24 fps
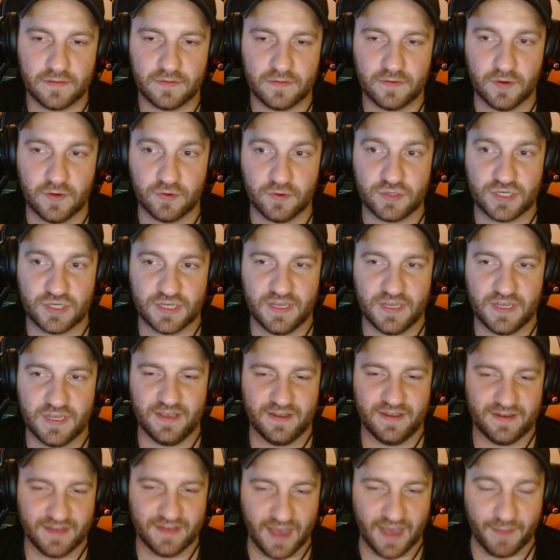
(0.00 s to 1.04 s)
No
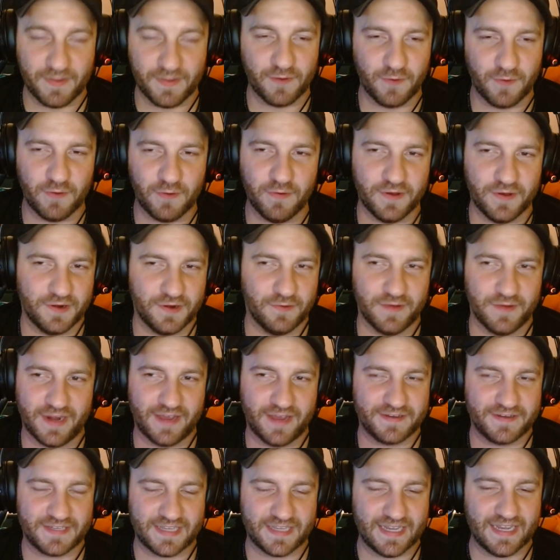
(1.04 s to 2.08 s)
shit. I mean, we wouldn't have went
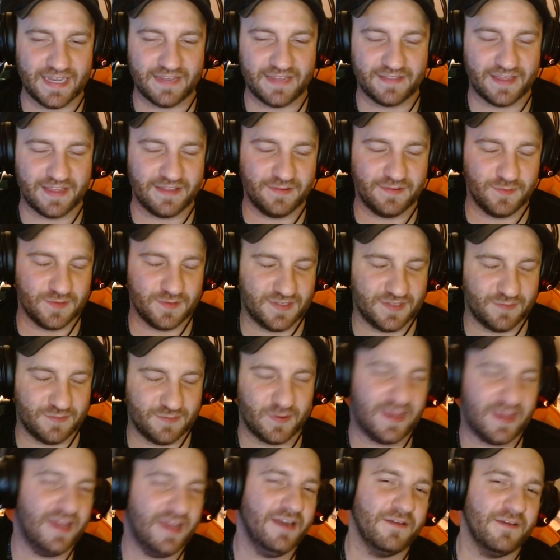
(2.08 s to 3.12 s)
out to eat.
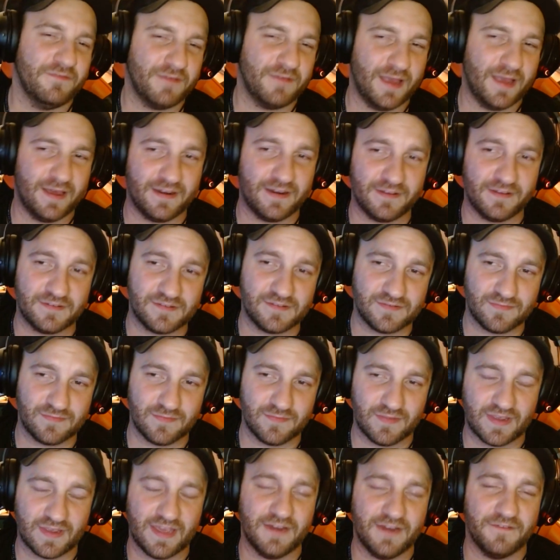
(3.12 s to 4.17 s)
We kind
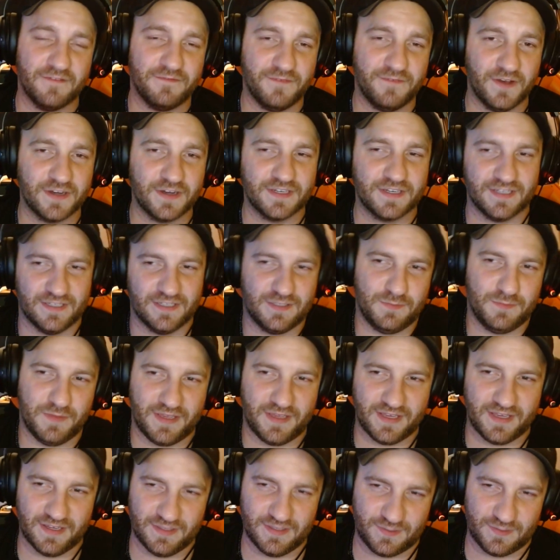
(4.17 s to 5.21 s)
of fucked us
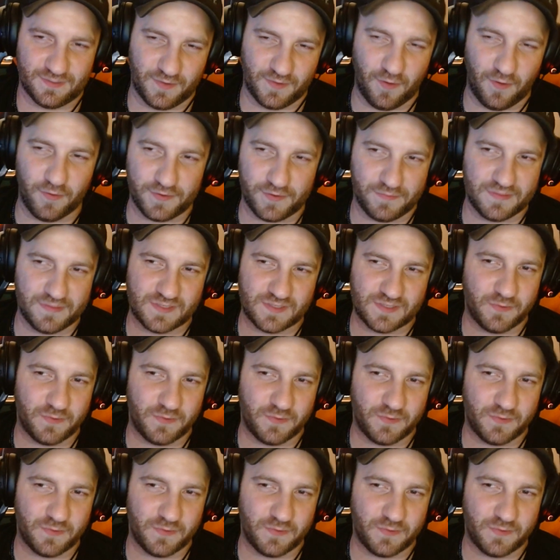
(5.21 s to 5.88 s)
because the only reason